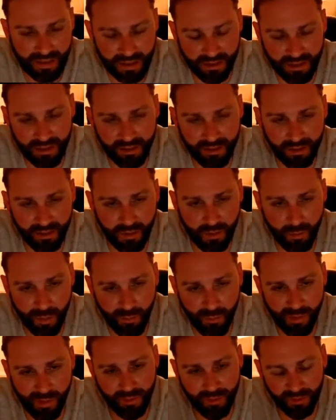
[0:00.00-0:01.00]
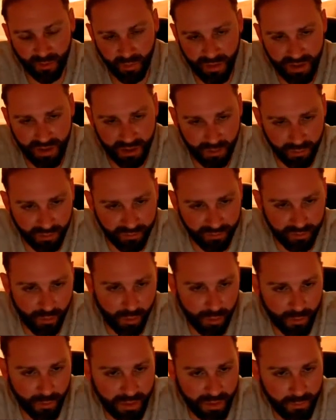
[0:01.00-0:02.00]
And I kind of go when we were speaking
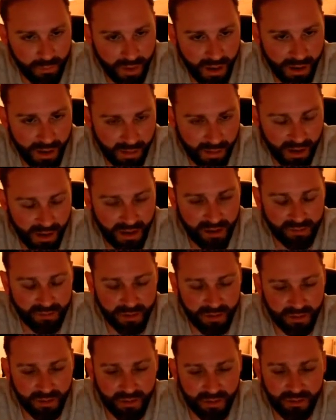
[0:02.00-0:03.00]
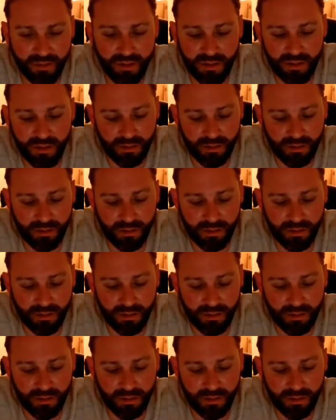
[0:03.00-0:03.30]
before we got live here.